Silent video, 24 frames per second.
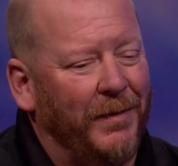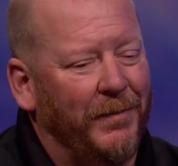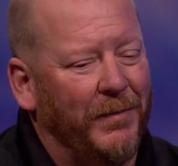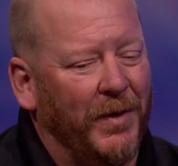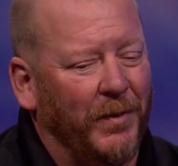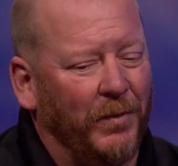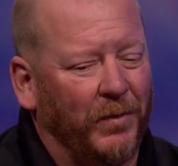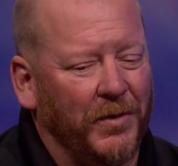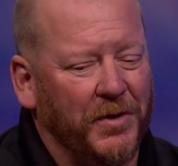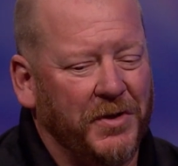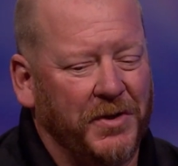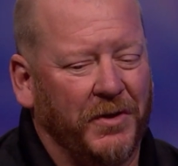
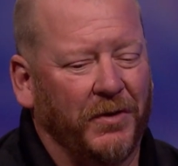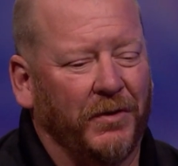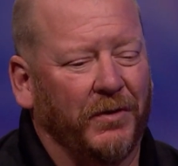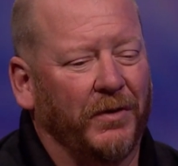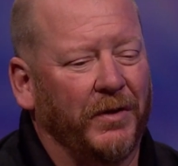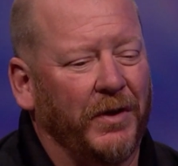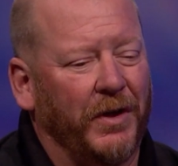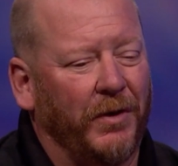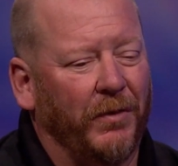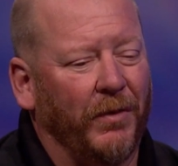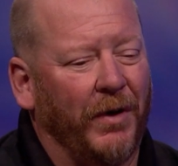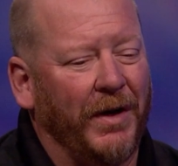And we're
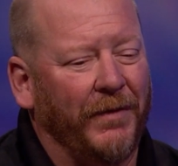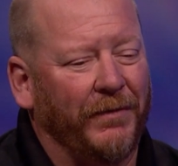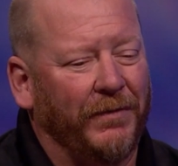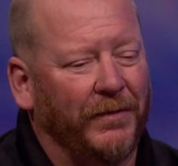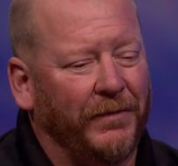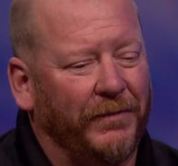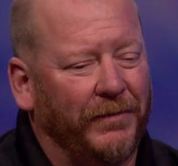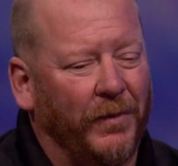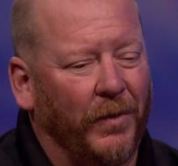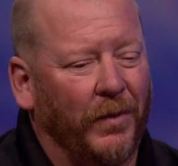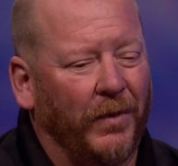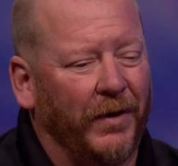certainly grateful
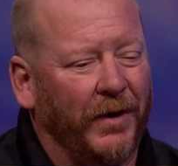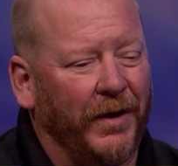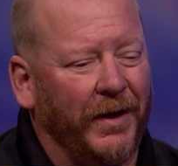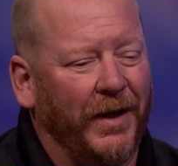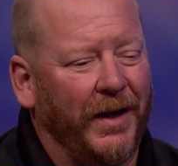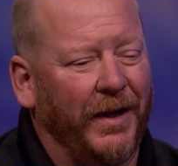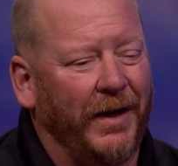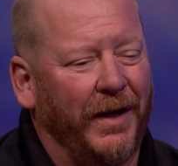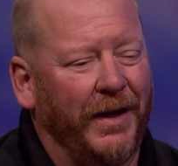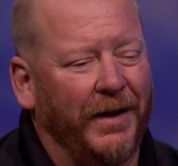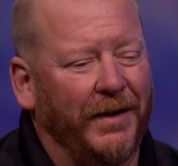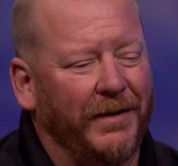for it.
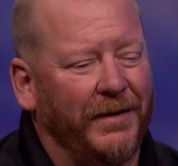And